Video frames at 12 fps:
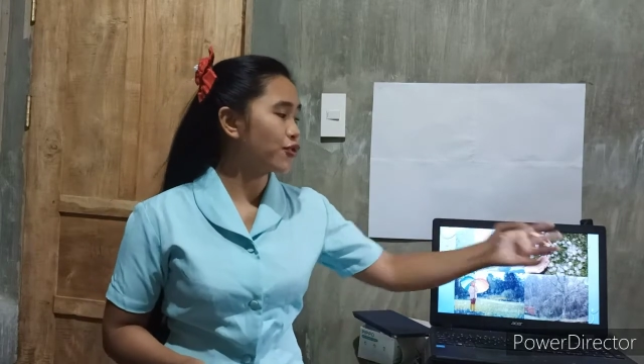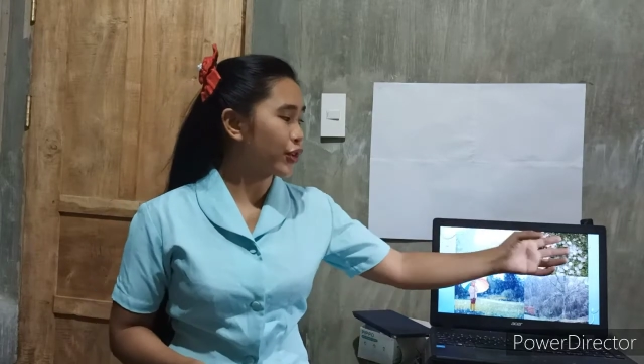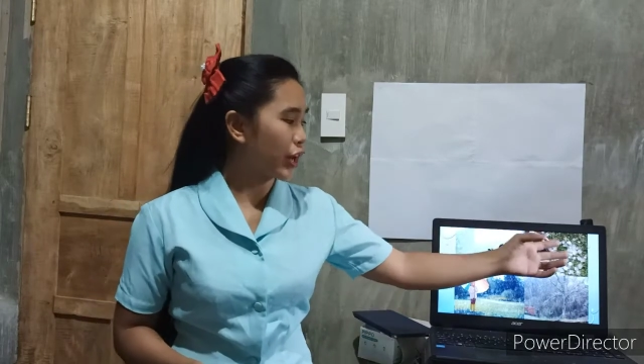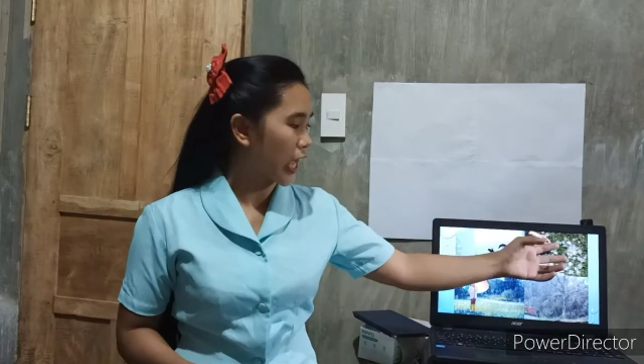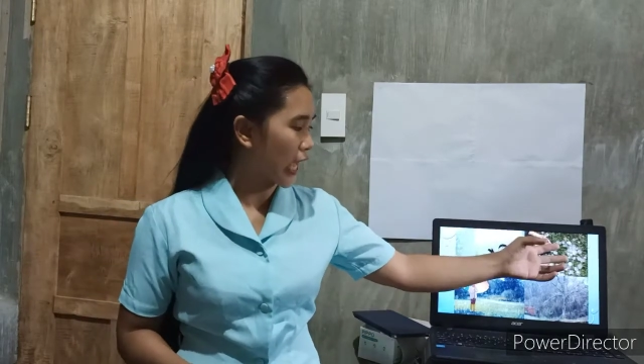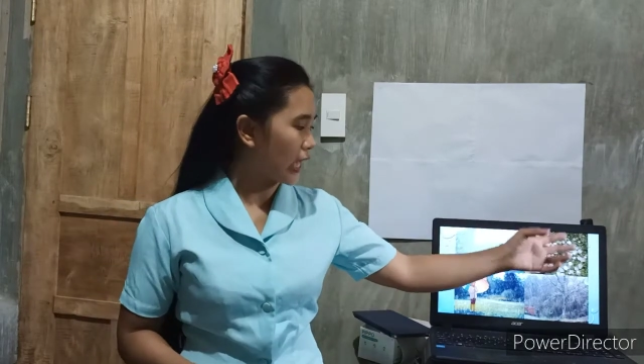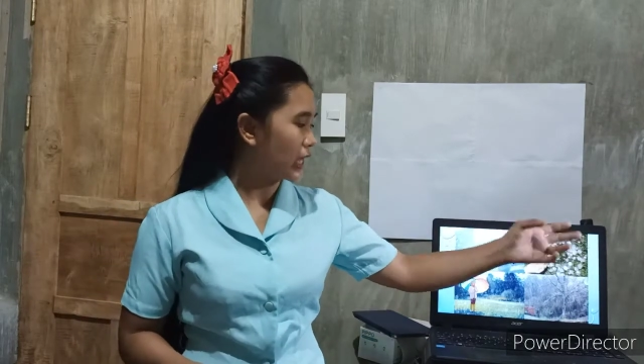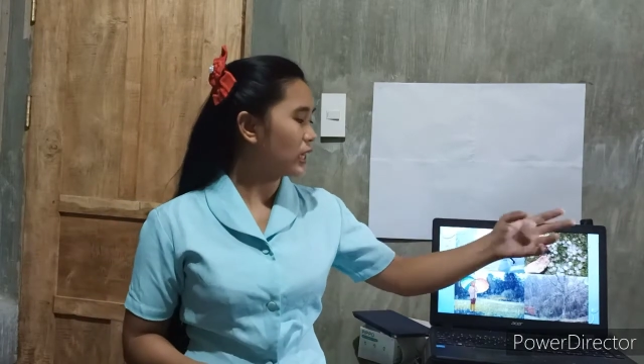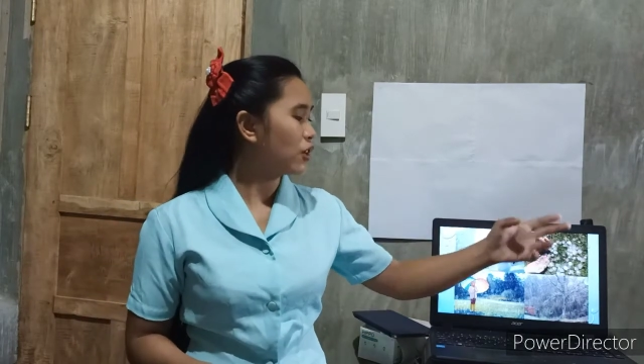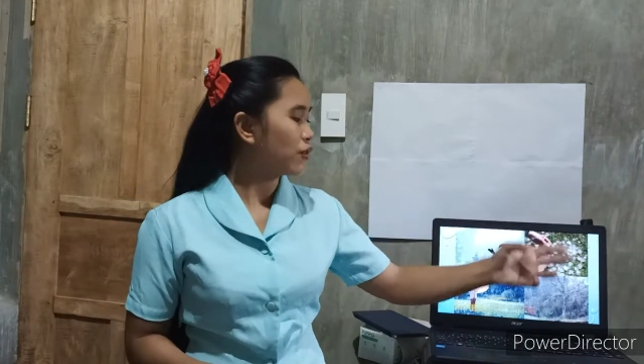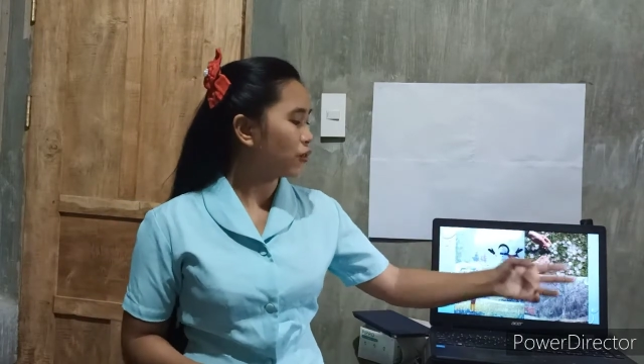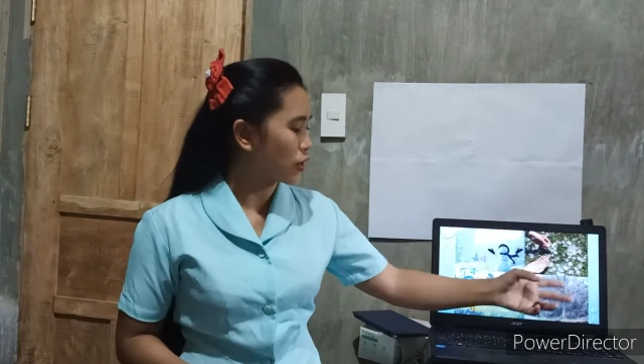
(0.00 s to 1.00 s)
for
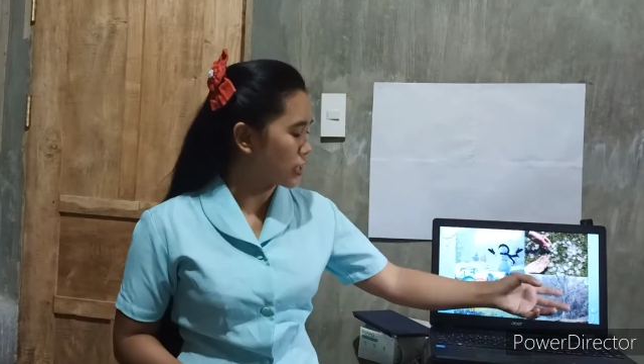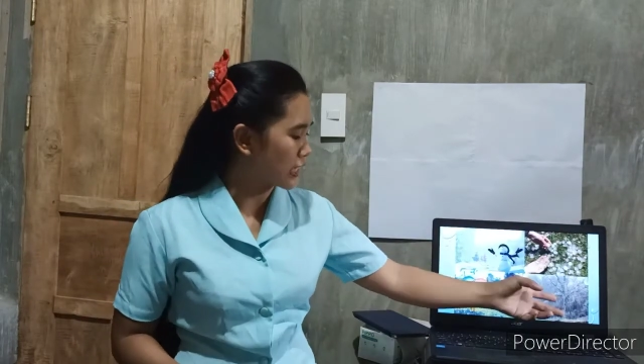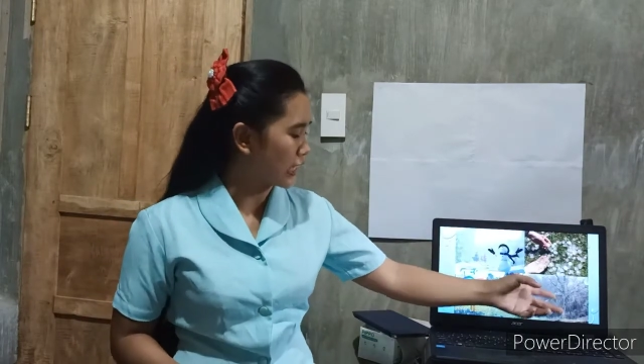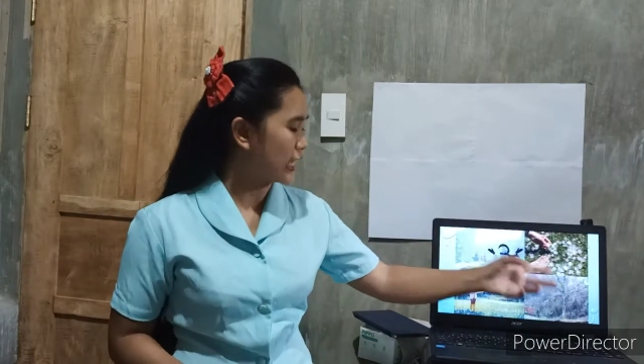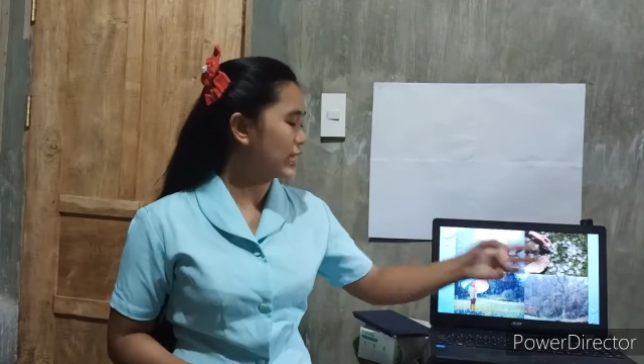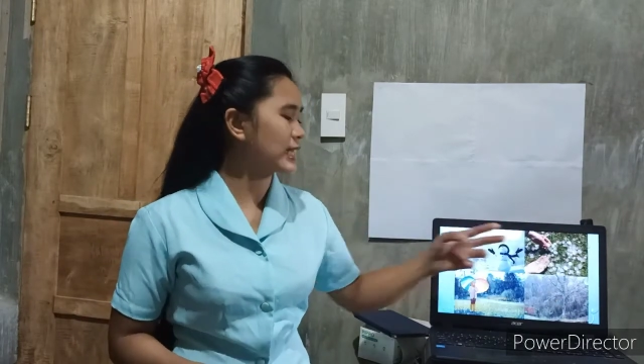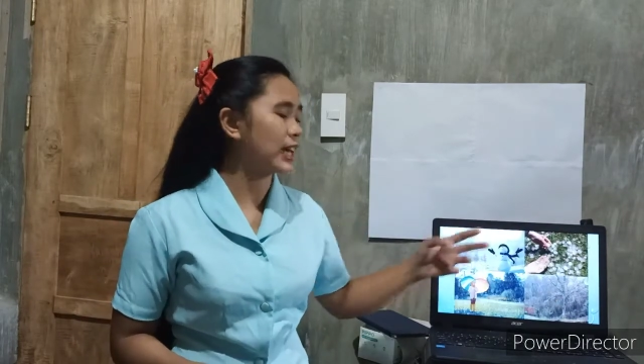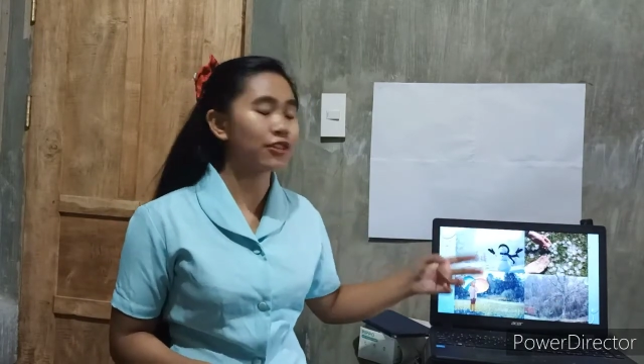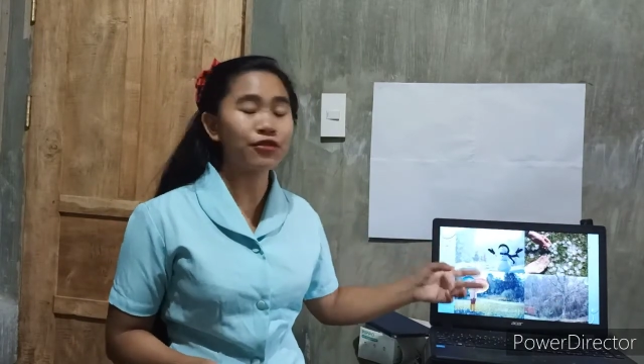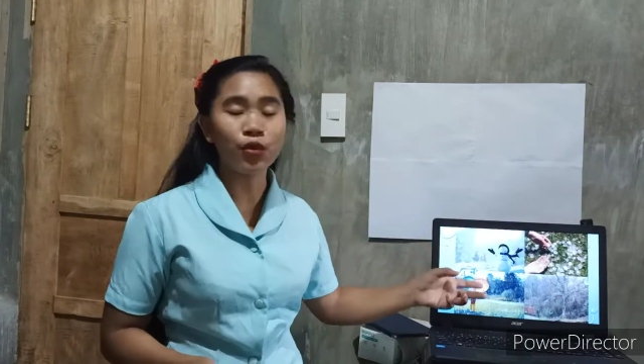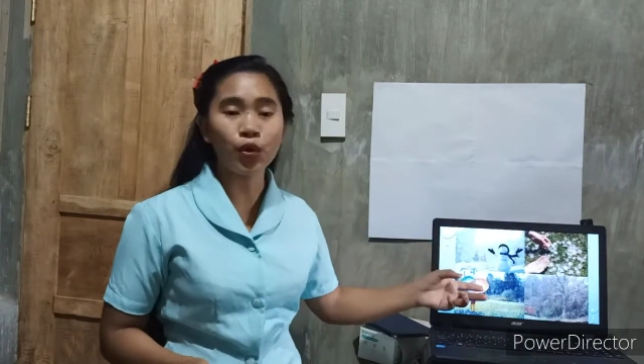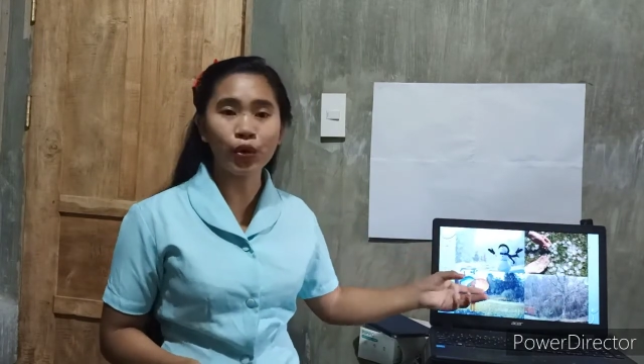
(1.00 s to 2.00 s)
hail, for sleet,
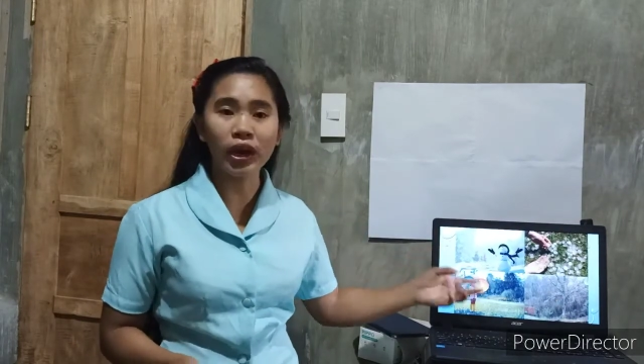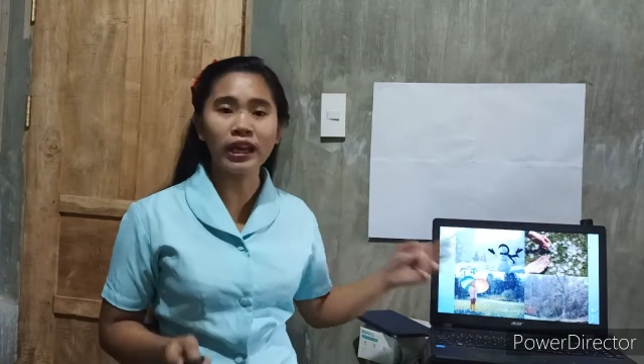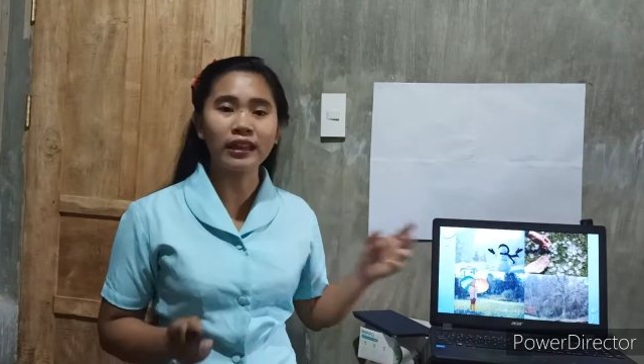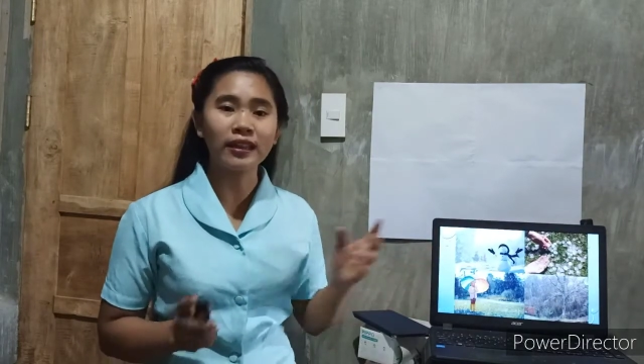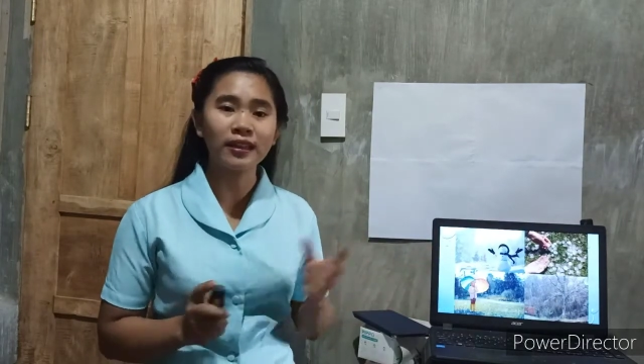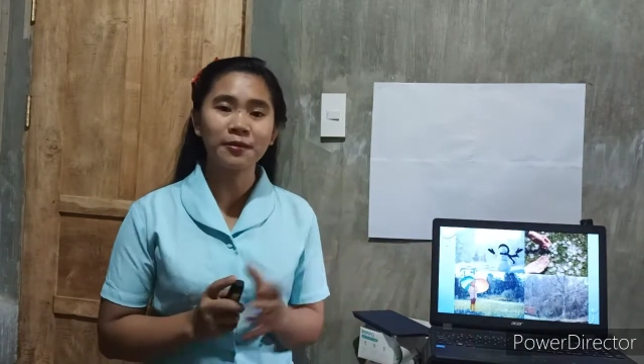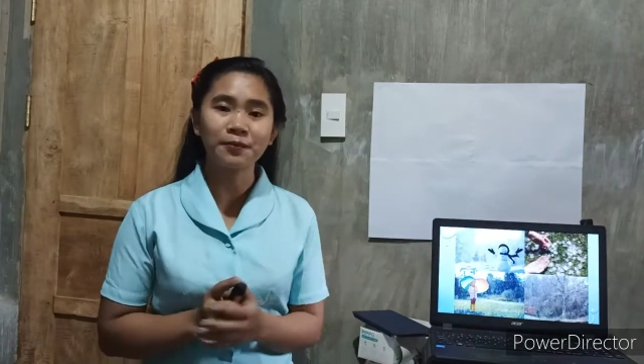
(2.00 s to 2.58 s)
and for rain?